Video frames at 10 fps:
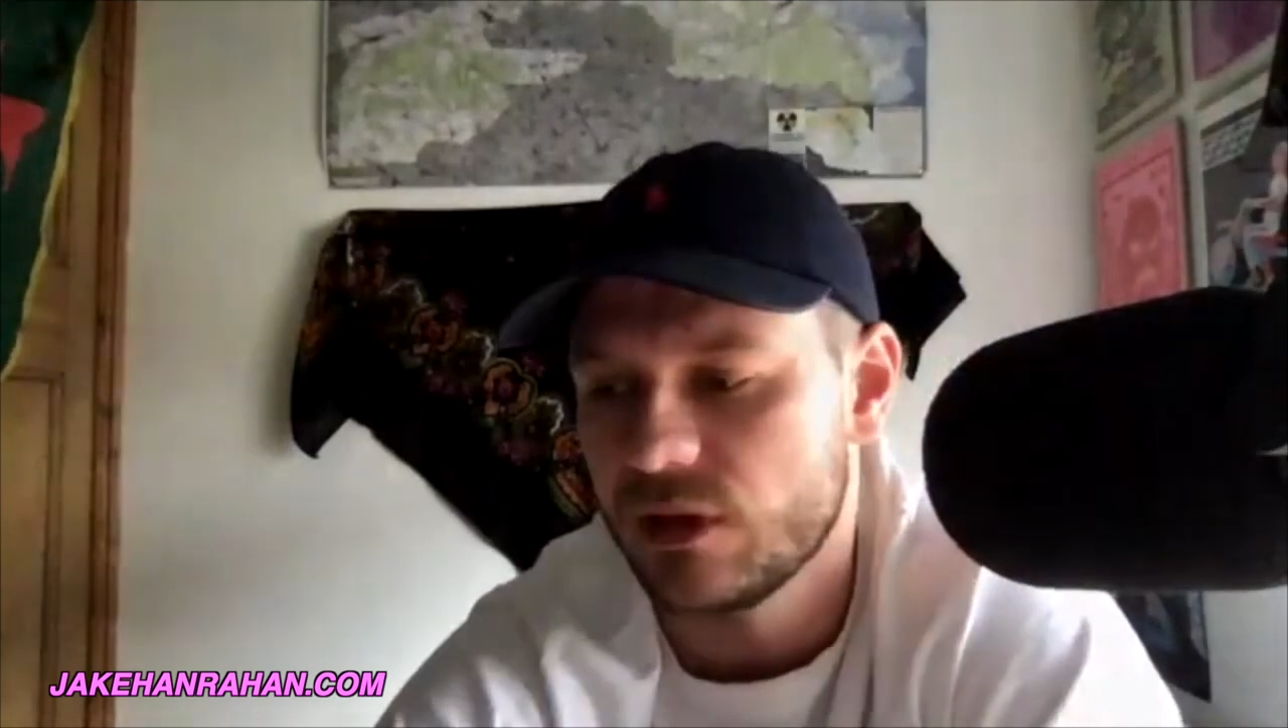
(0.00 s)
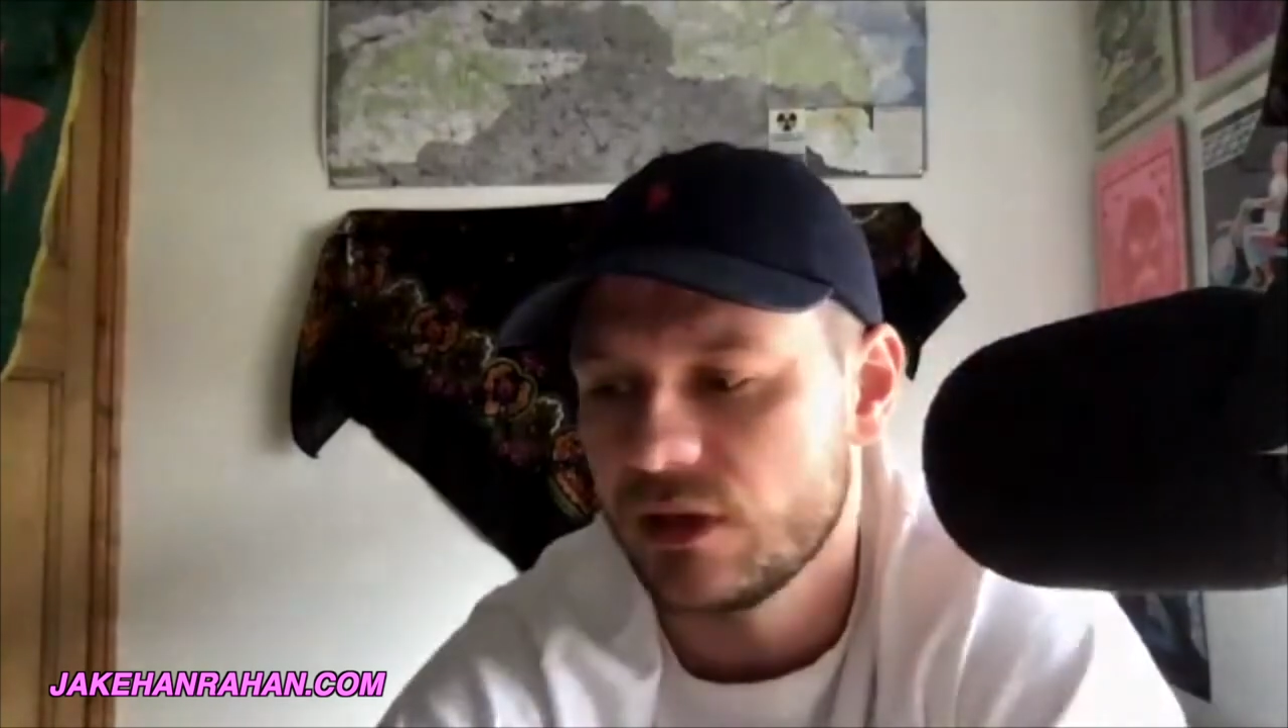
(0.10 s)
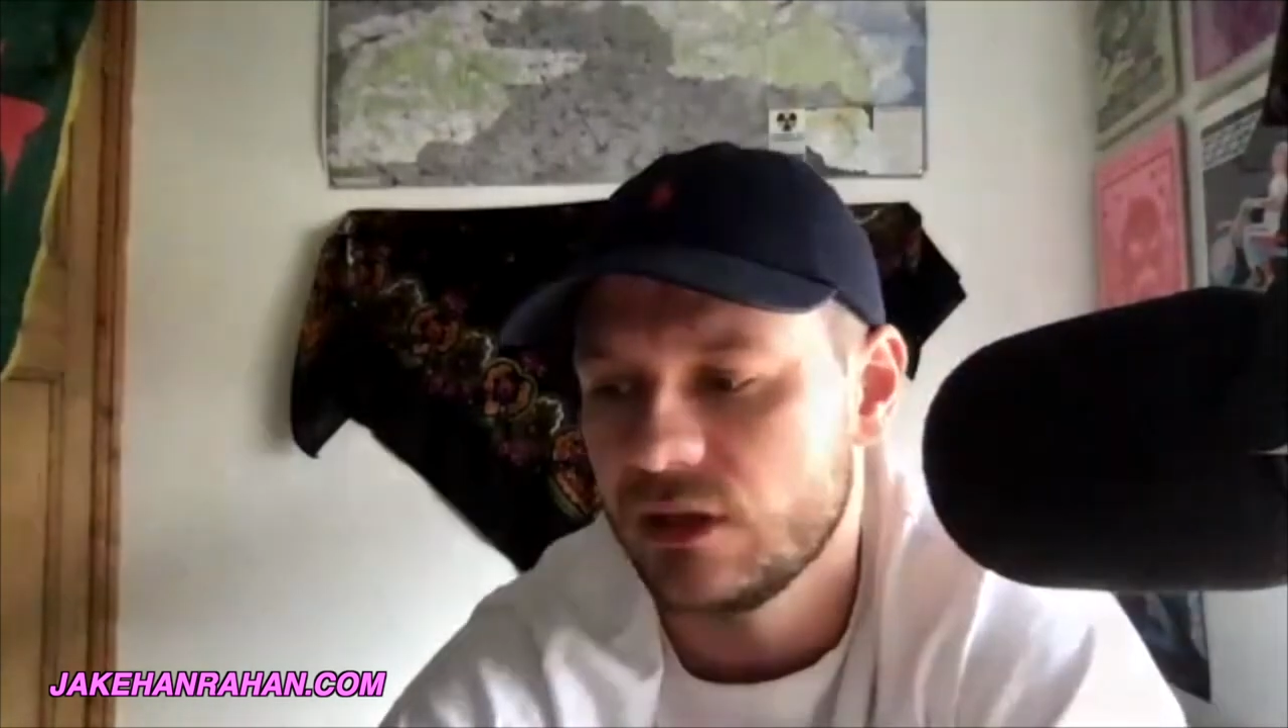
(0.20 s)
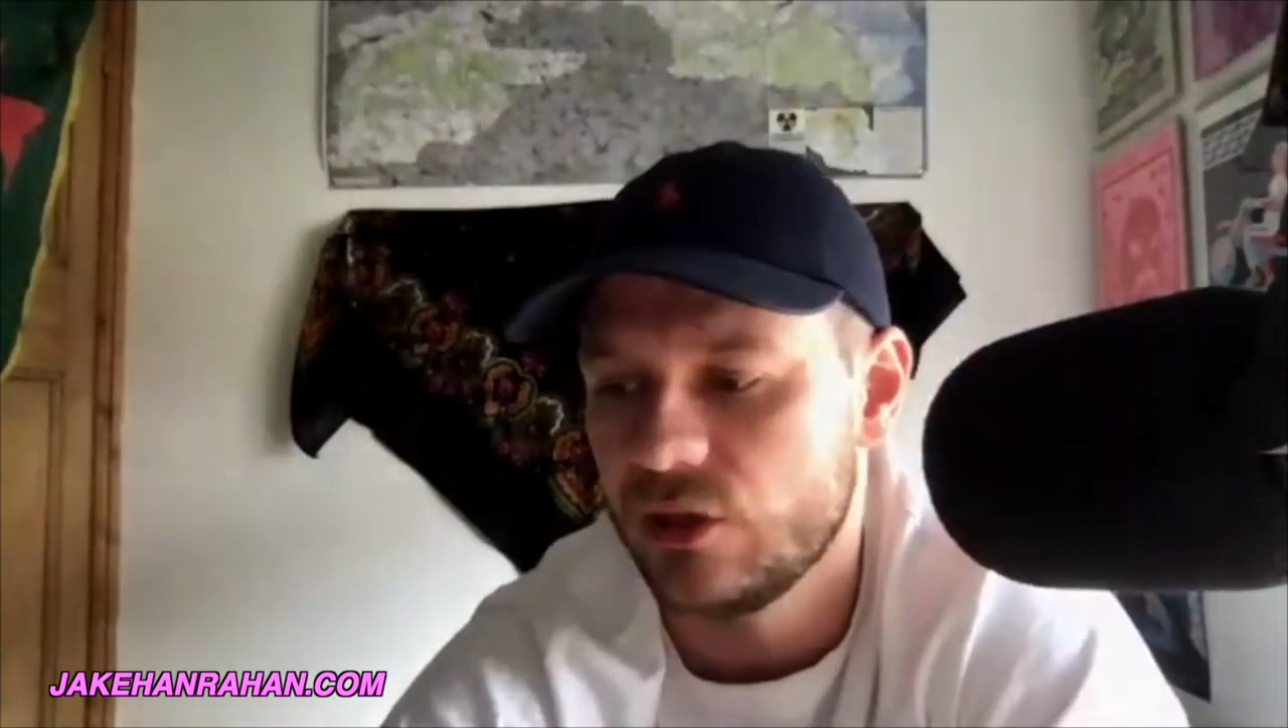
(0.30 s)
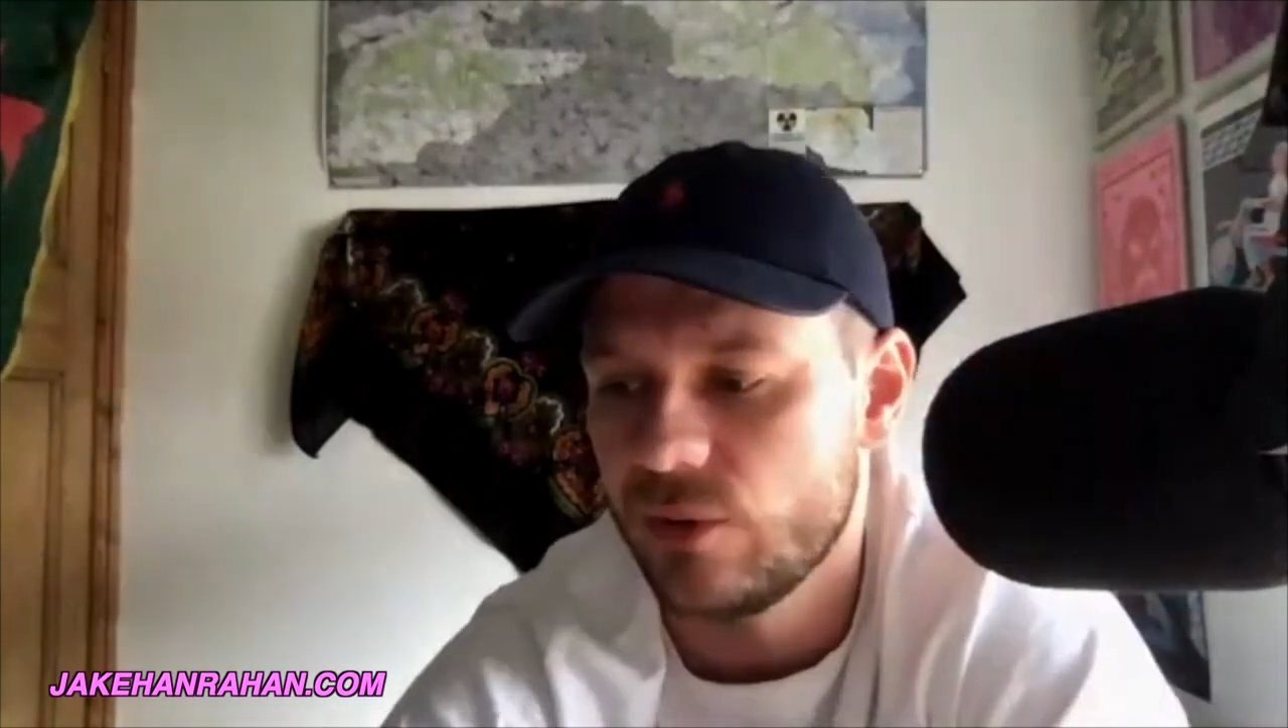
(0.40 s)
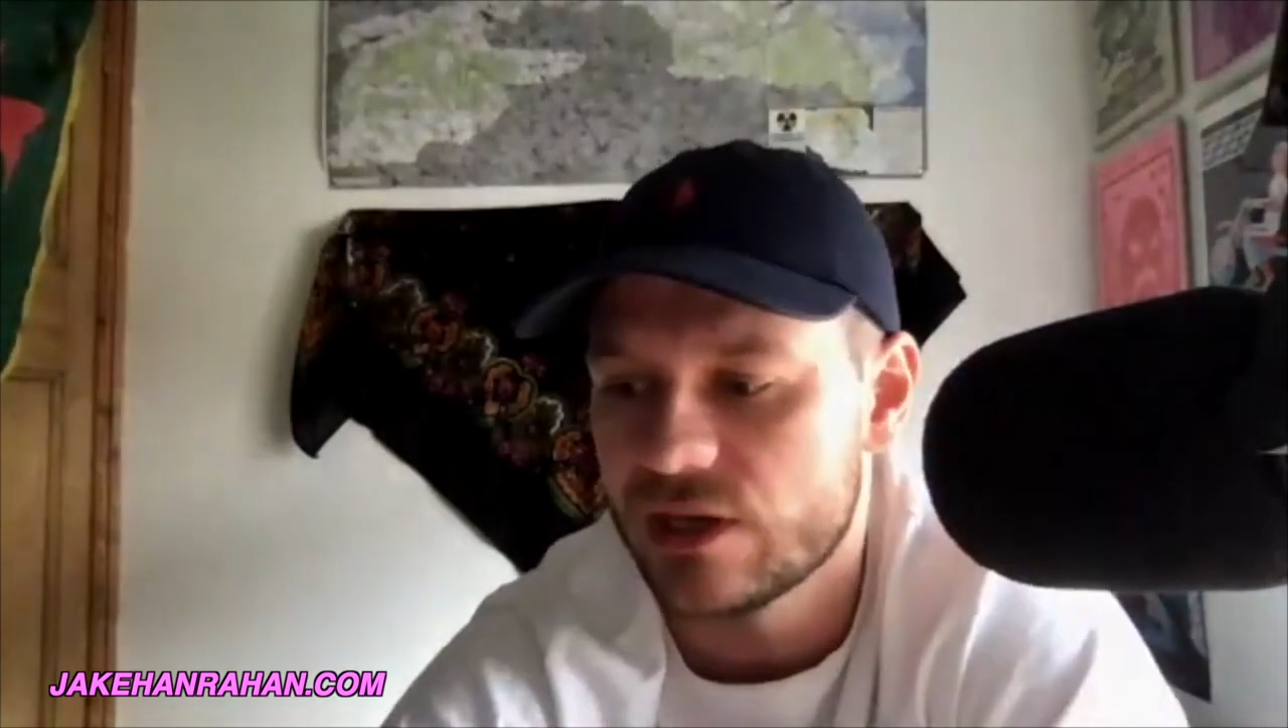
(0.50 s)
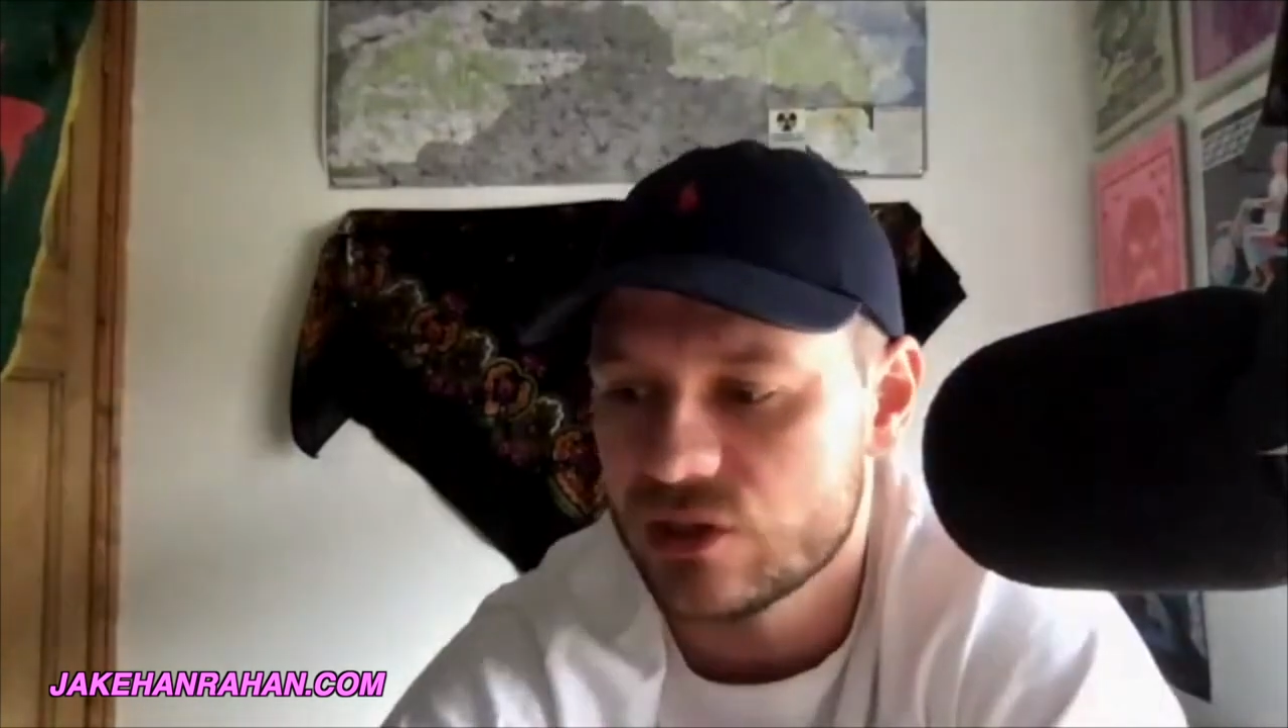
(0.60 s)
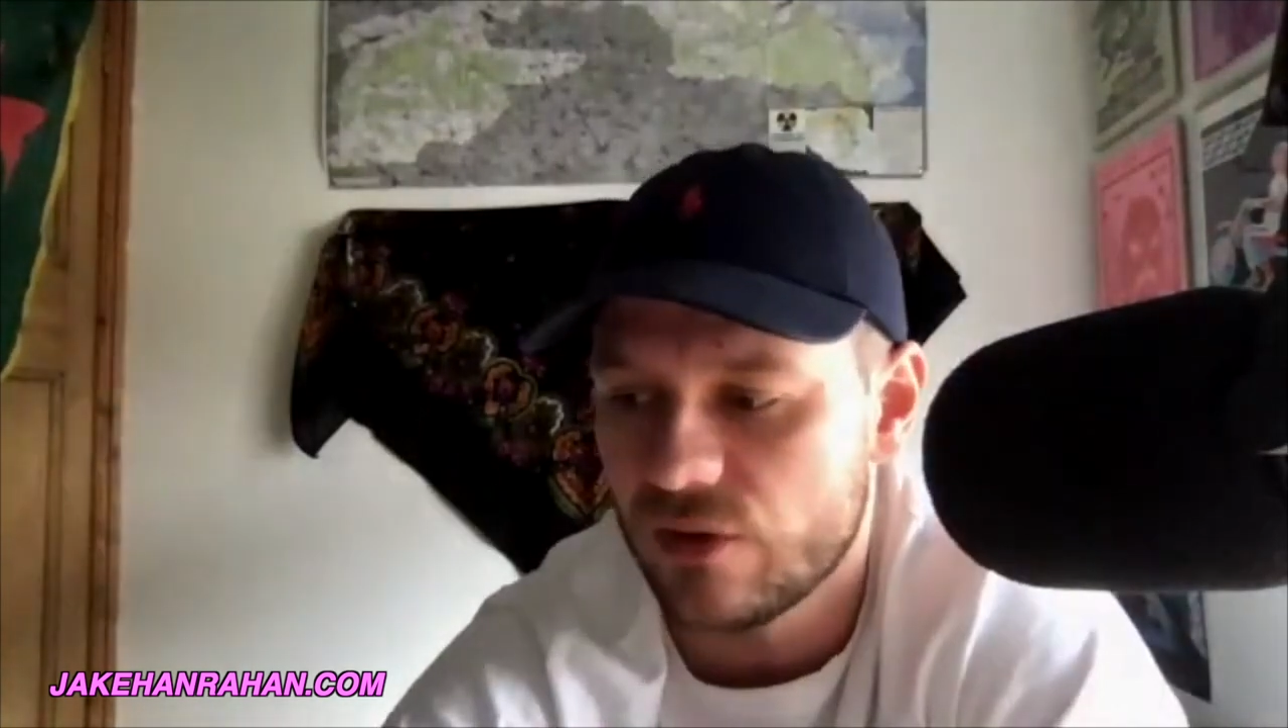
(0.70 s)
but then the US